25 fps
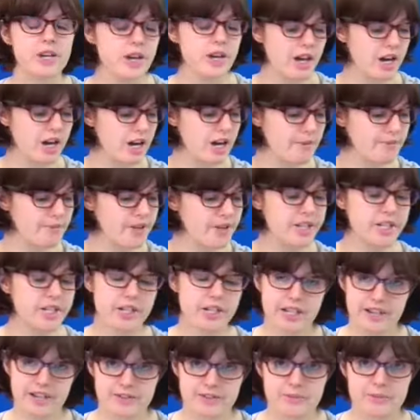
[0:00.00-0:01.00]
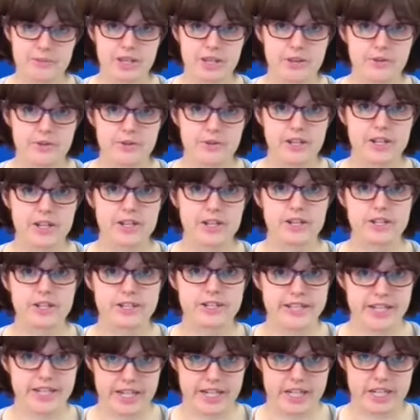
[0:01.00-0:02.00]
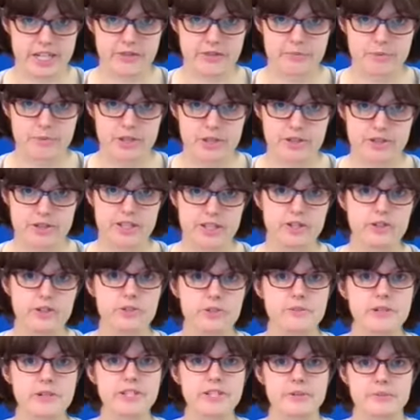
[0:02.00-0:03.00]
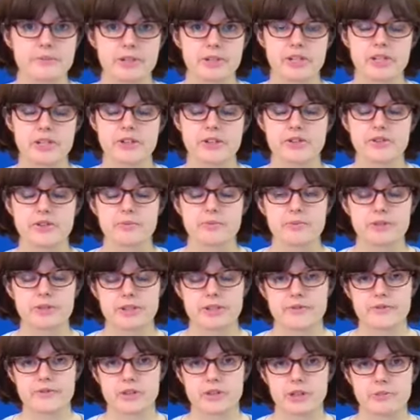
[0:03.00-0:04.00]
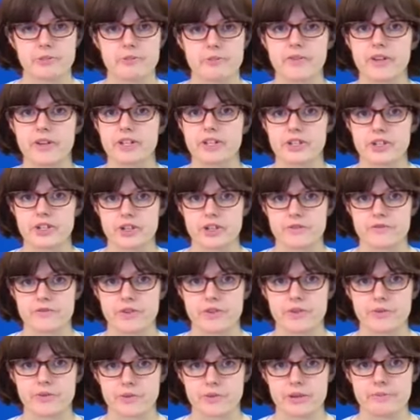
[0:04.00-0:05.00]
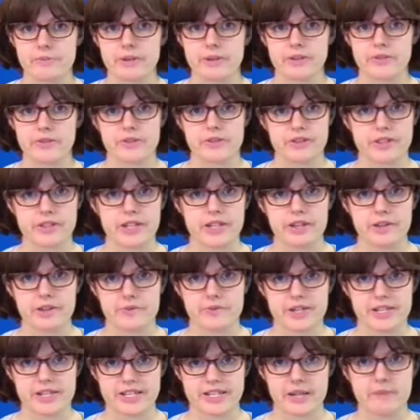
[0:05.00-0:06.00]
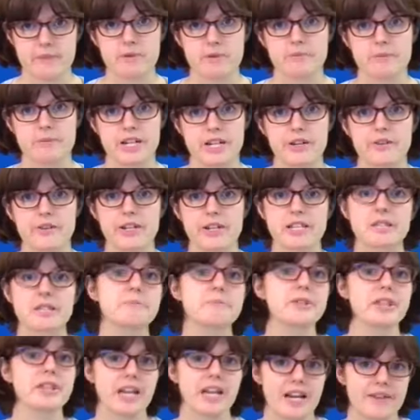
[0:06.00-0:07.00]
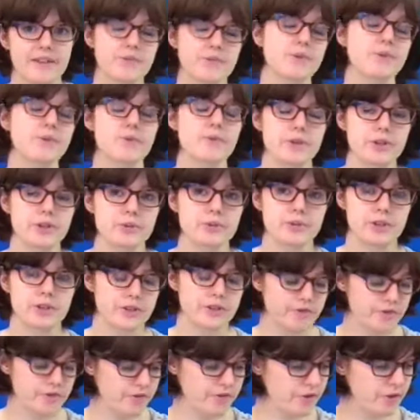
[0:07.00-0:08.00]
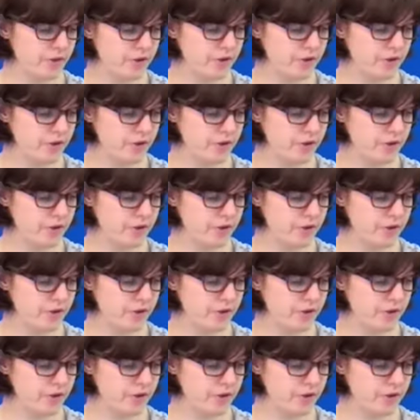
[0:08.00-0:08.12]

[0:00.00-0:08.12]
They don't have to be 3 consecutive months. It could be somebody who's supervised you for 3 months in 3 separate periods, but they have to have worked with you for a full